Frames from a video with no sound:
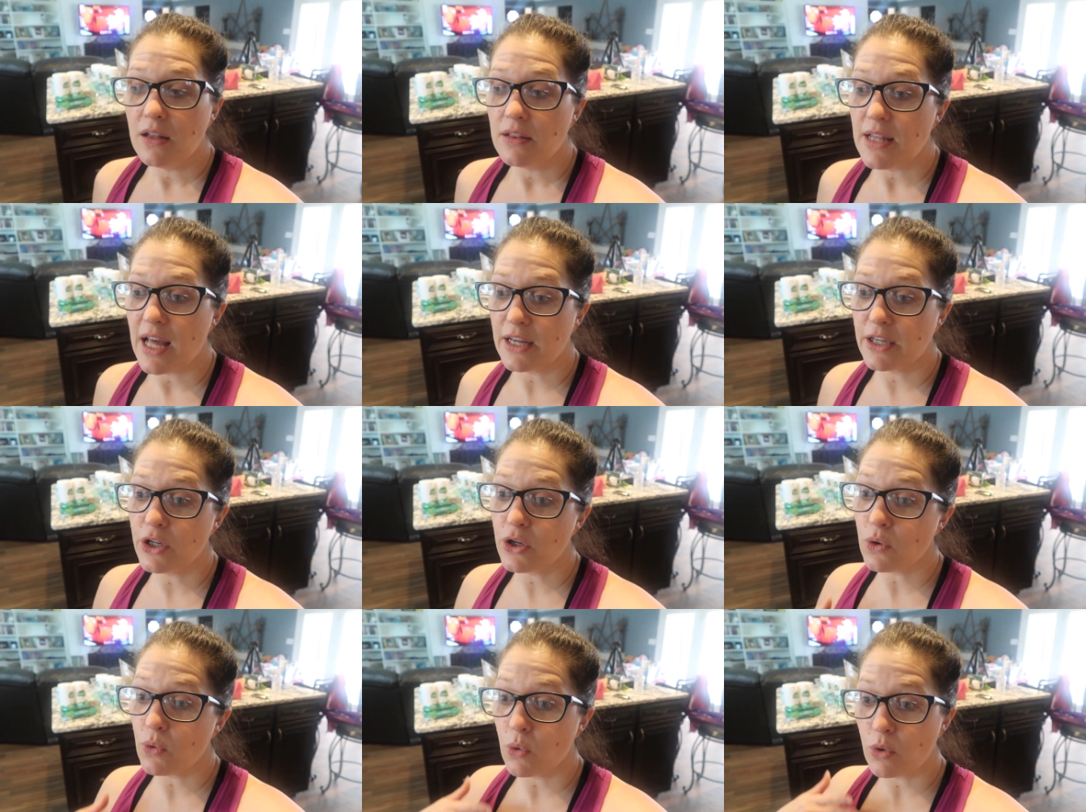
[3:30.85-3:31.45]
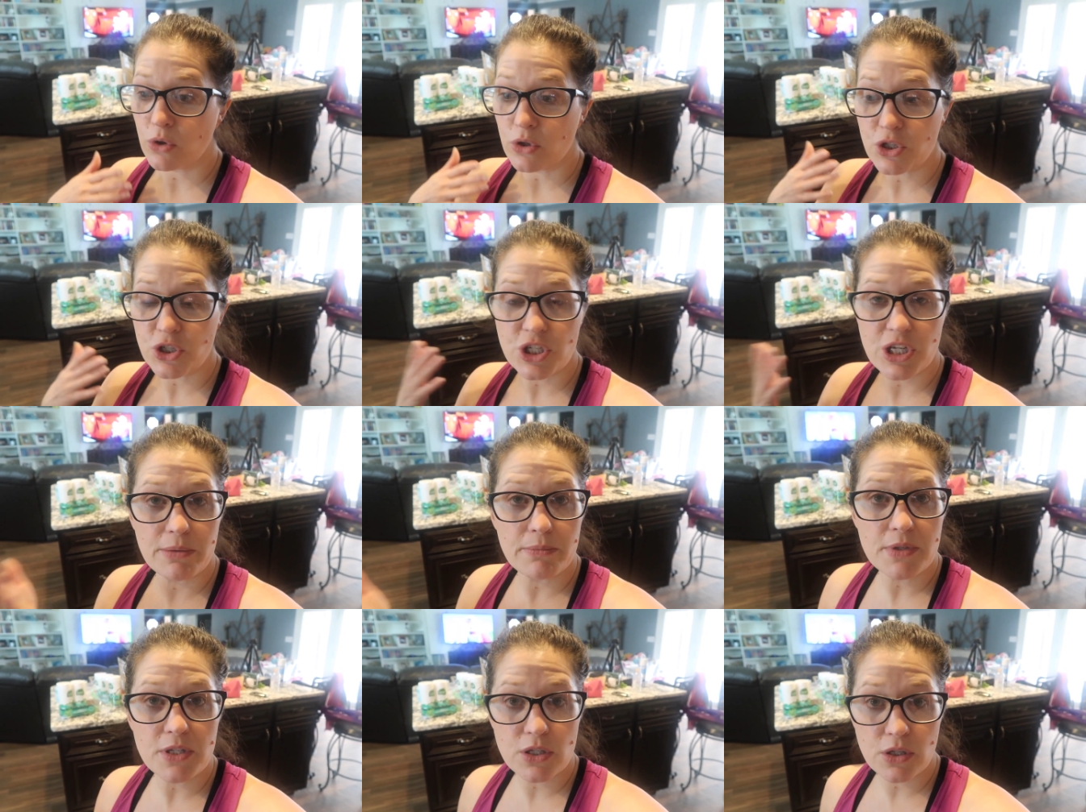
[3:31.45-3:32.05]
Like your order
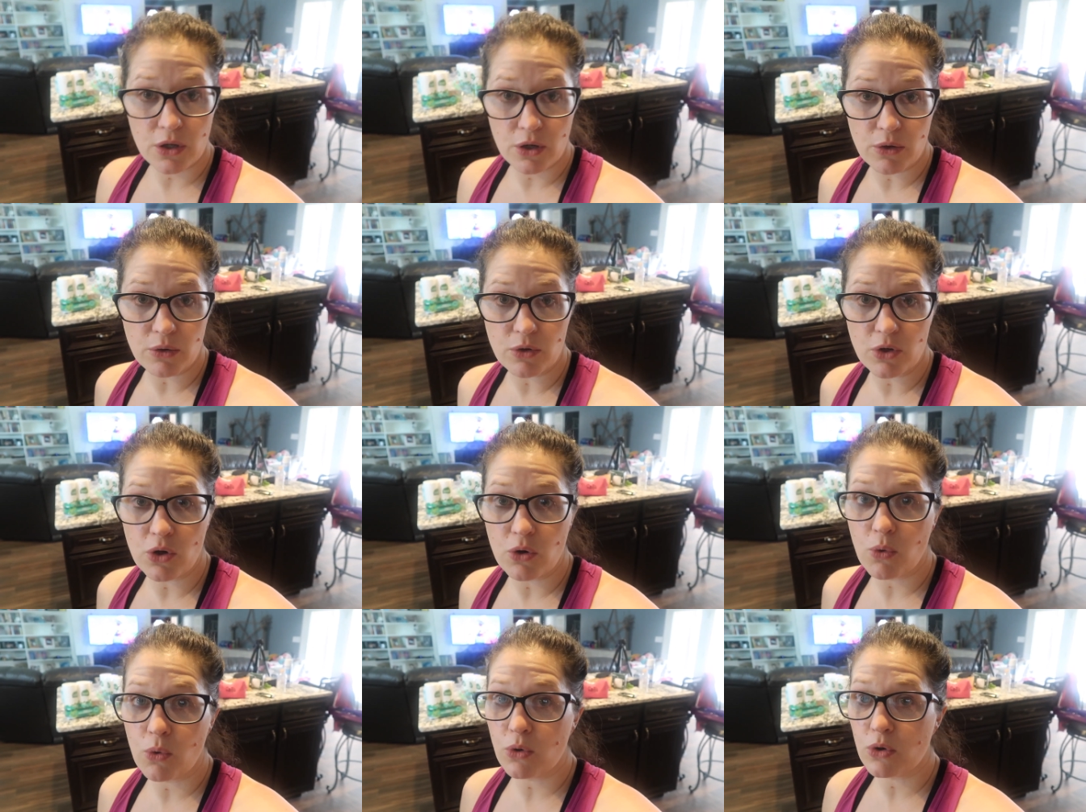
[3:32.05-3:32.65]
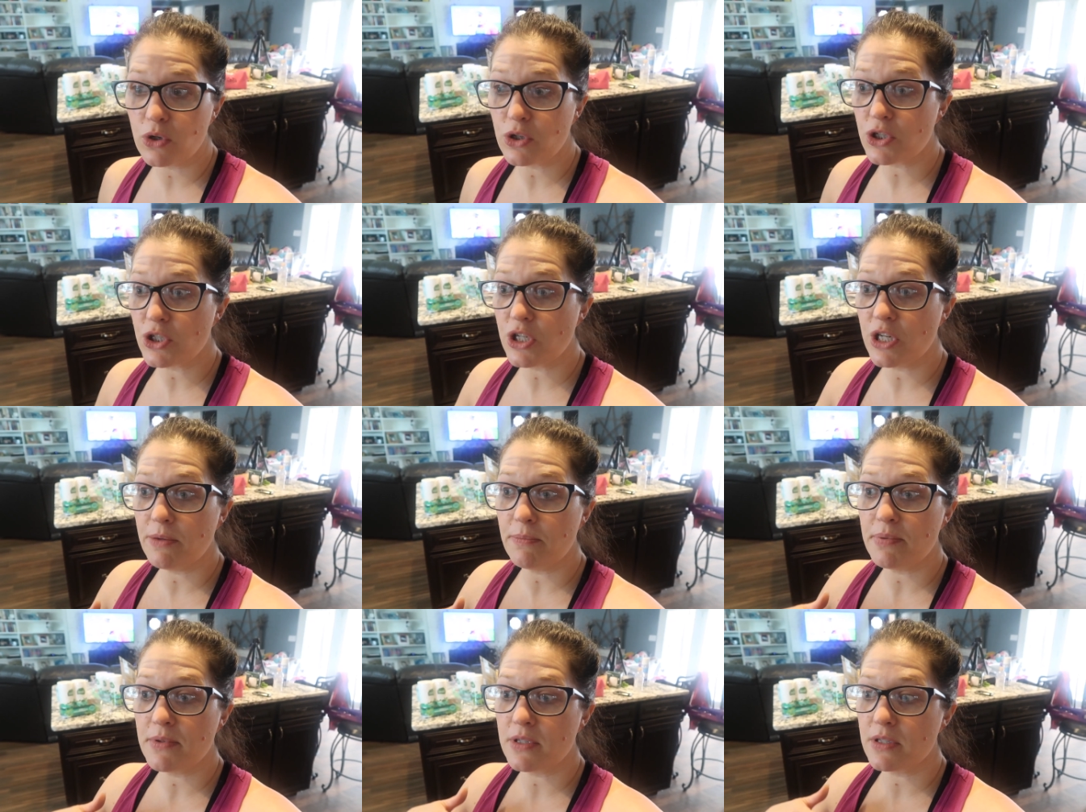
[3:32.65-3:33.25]
ships soon, your order
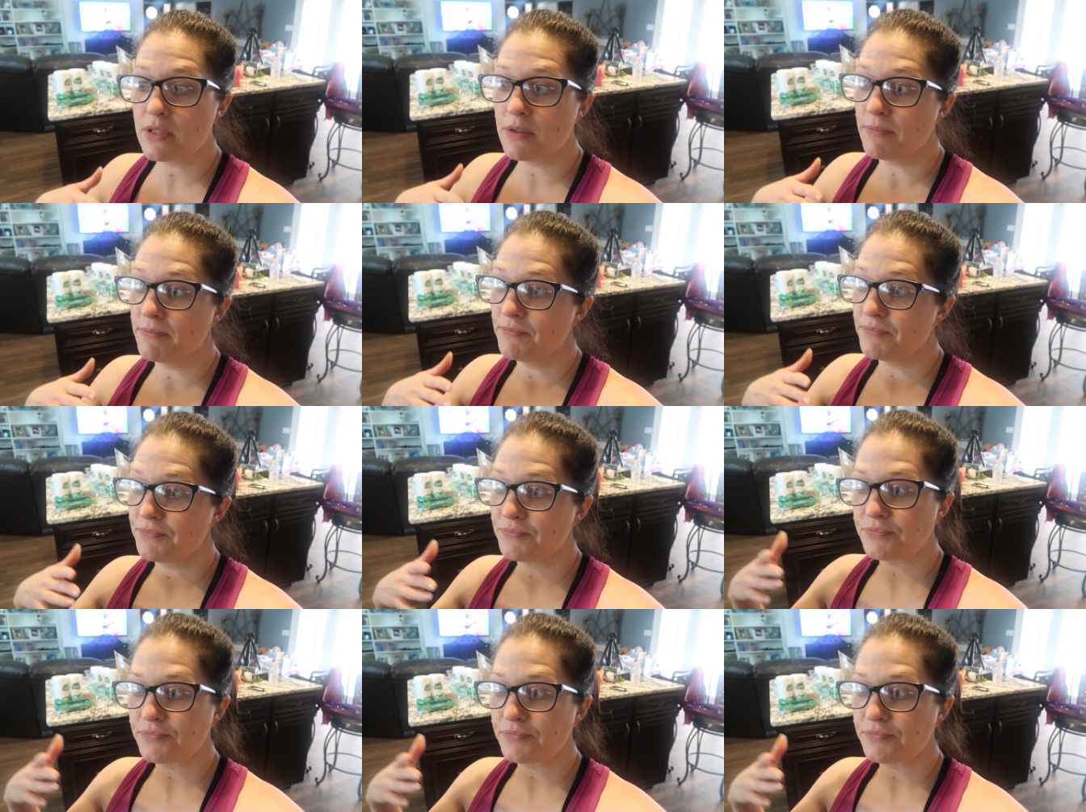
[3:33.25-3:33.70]
ships